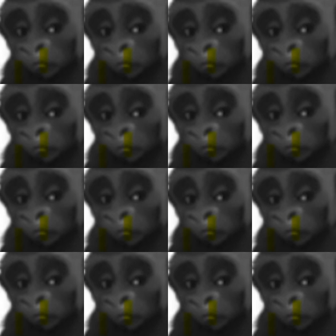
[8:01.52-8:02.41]

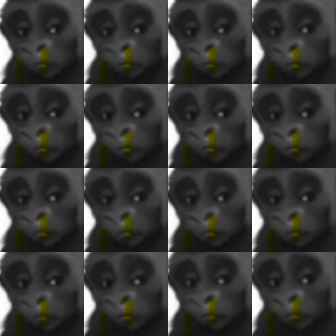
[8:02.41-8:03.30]

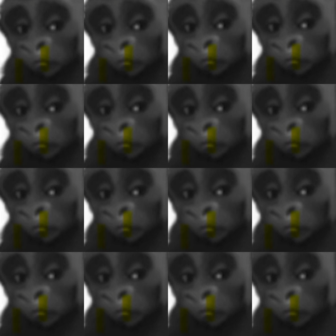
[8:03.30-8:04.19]

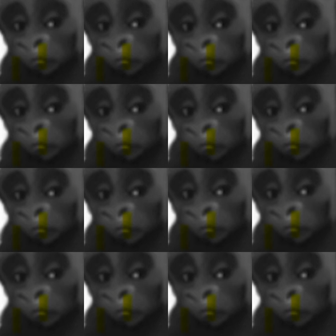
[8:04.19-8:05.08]

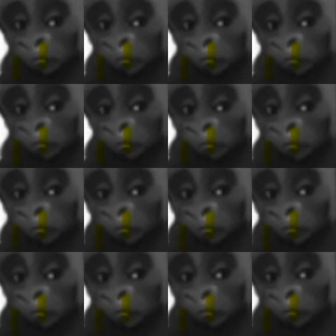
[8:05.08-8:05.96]

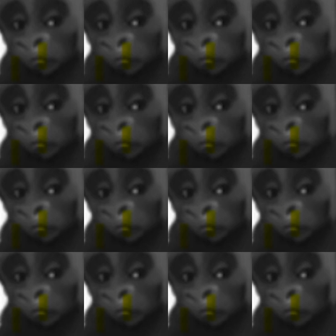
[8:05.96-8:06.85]

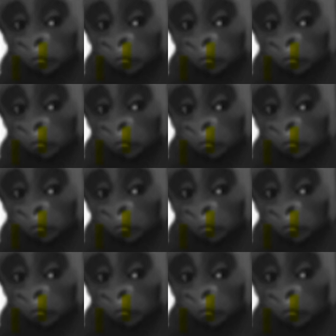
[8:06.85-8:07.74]

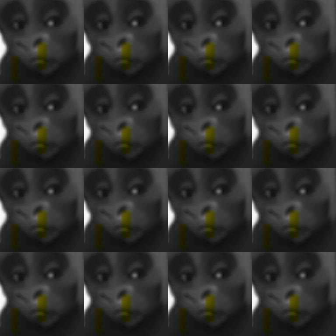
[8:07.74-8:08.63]

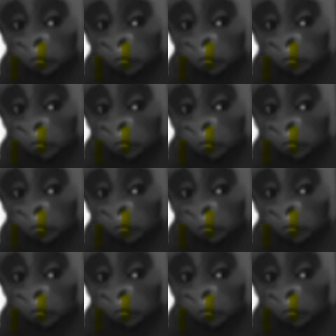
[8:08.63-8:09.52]
[no speech]